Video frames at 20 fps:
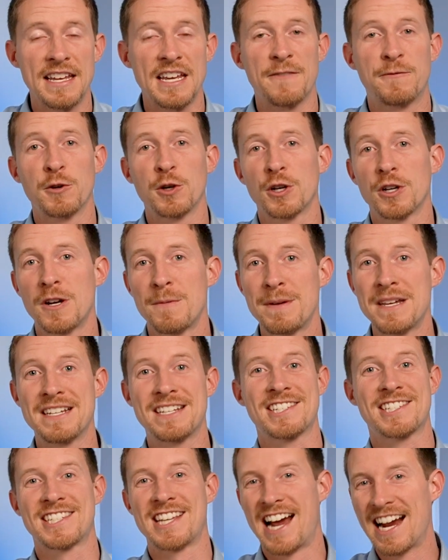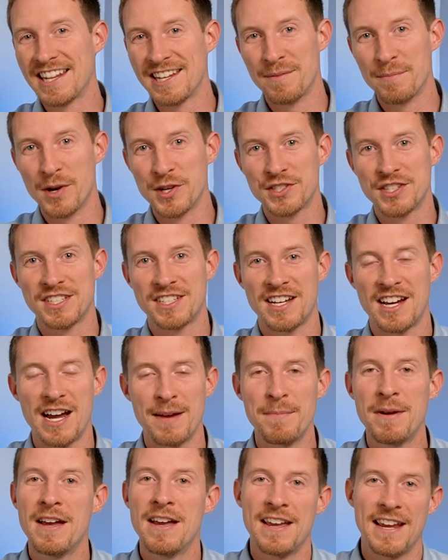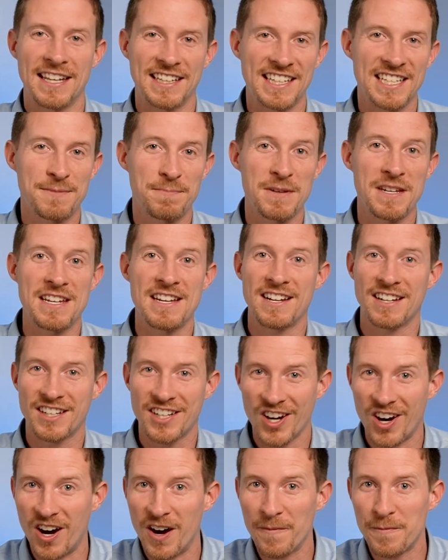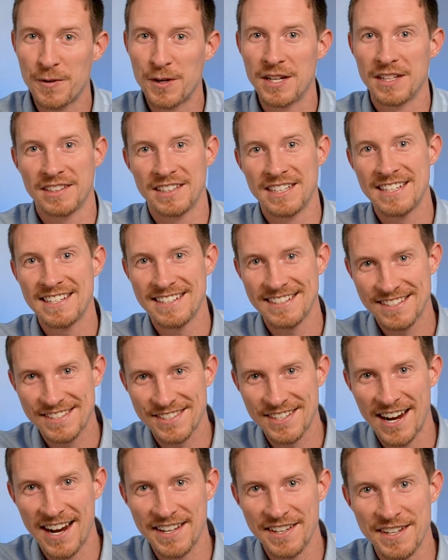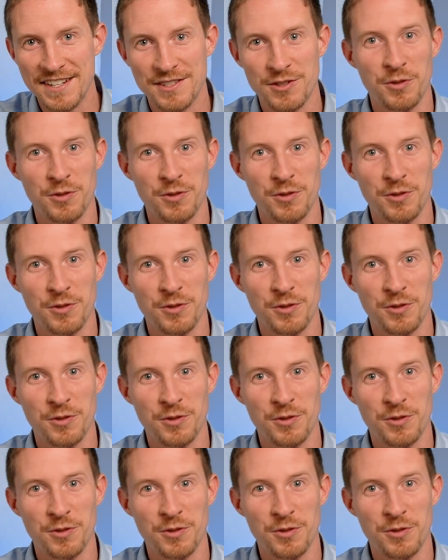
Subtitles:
If you're going to be silent most of the time, at least be confidently silent.